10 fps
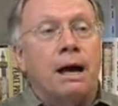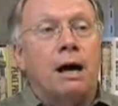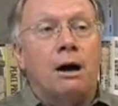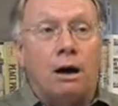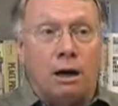
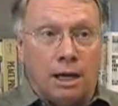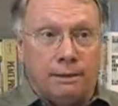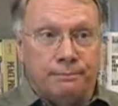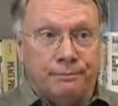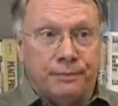are
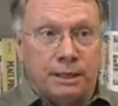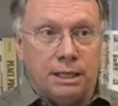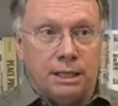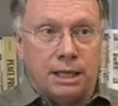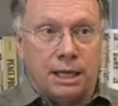higher
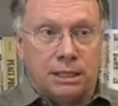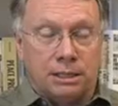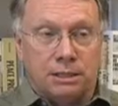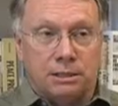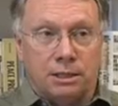in the
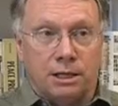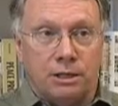cases that